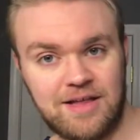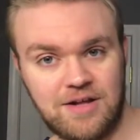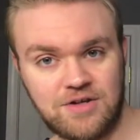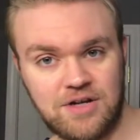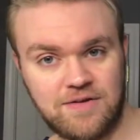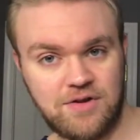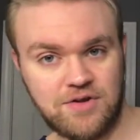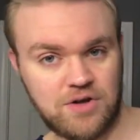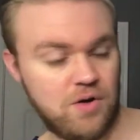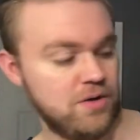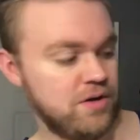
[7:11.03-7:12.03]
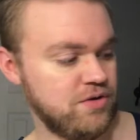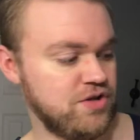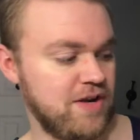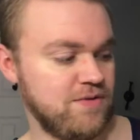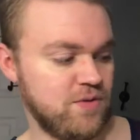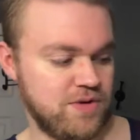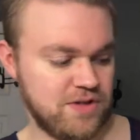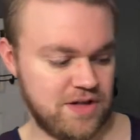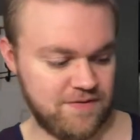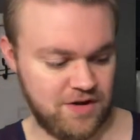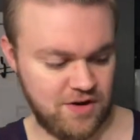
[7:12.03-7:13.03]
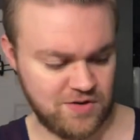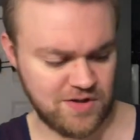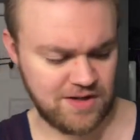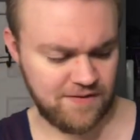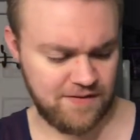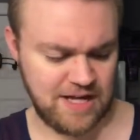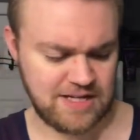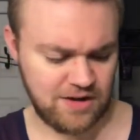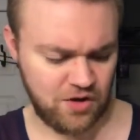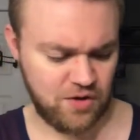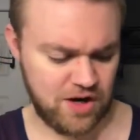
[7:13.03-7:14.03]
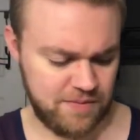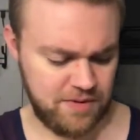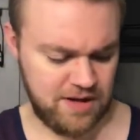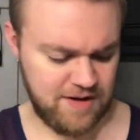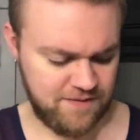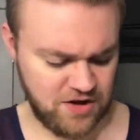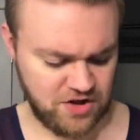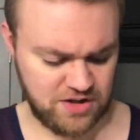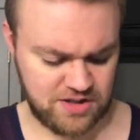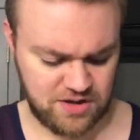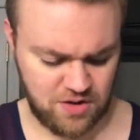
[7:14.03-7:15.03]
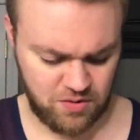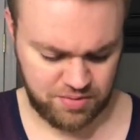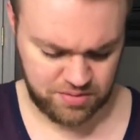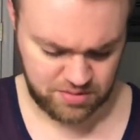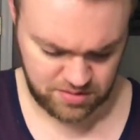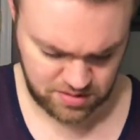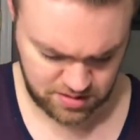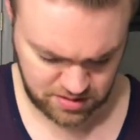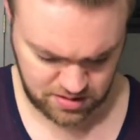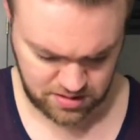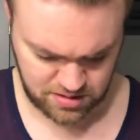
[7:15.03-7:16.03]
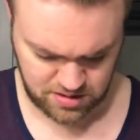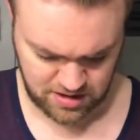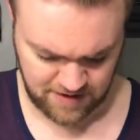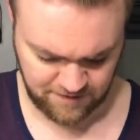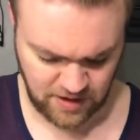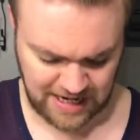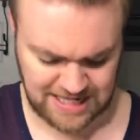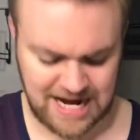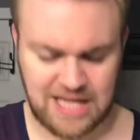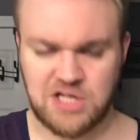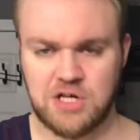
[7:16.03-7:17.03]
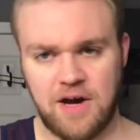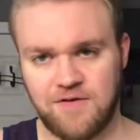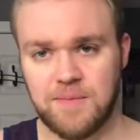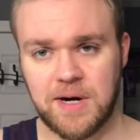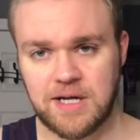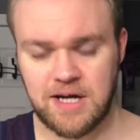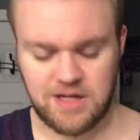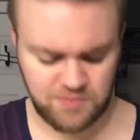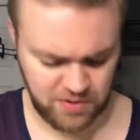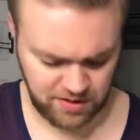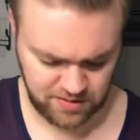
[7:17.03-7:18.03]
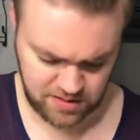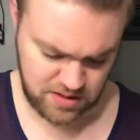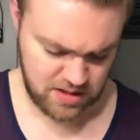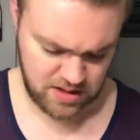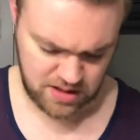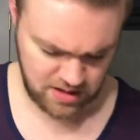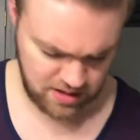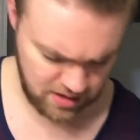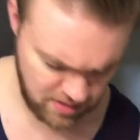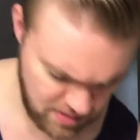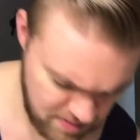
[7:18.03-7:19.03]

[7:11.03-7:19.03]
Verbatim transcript: there's another, there's a whole other shave's worth of stuff in here. So it's an it's an incredibly efficient soap, if not a tad soft for my taste, but yeah,